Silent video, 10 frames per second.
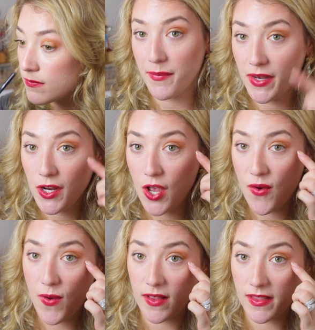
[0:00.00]
I'm going to
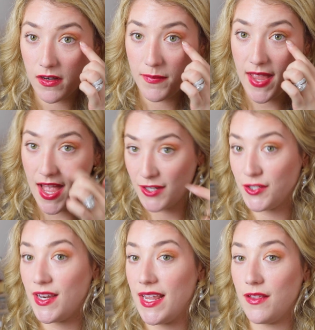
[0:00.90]
go a little bit
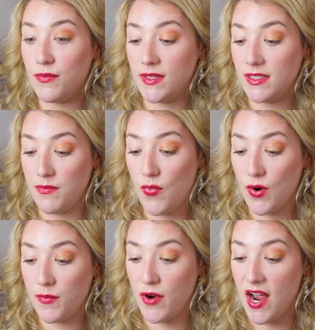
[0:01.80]
underneath with some
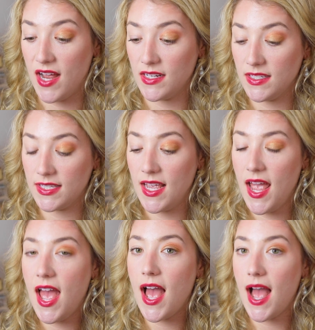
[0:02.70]
more bronze.
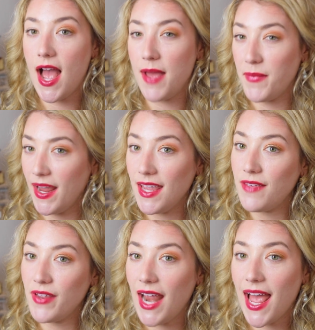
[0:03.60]
I might
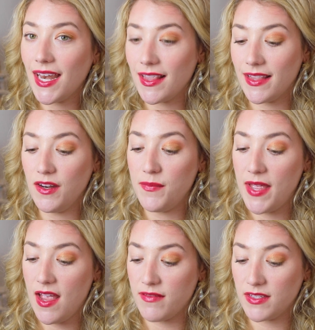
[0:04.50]
even add a little
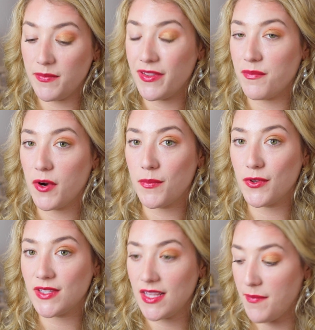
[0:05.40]
bit of some of the
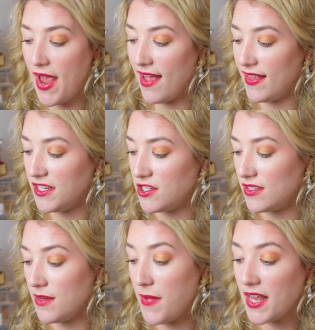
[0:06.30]
purples in the palette
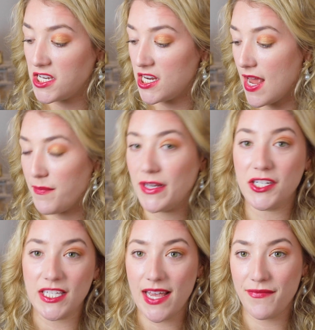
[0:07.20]
just to punch it up and
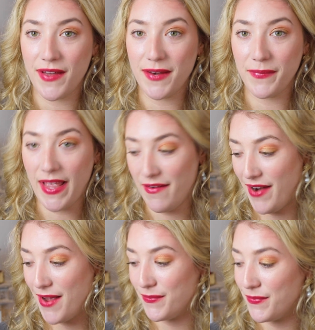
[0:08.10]
just have fun and play
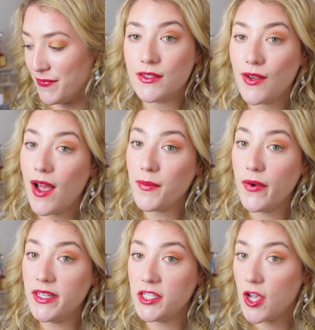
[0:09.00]
around. So I'm
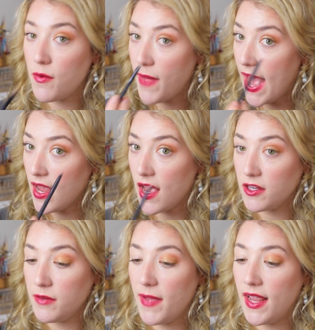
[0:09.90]
going to go back
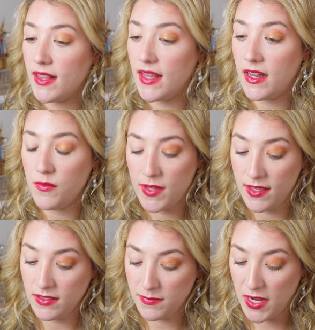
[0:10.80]
under my lid with
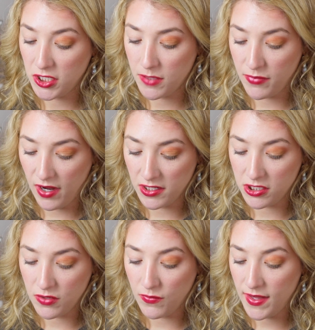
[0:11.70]
a smudger
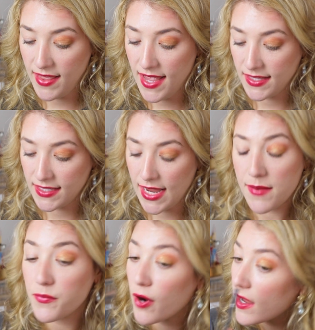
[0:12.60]
brush with that
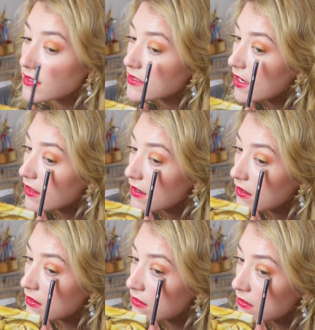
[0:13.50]
same bronze color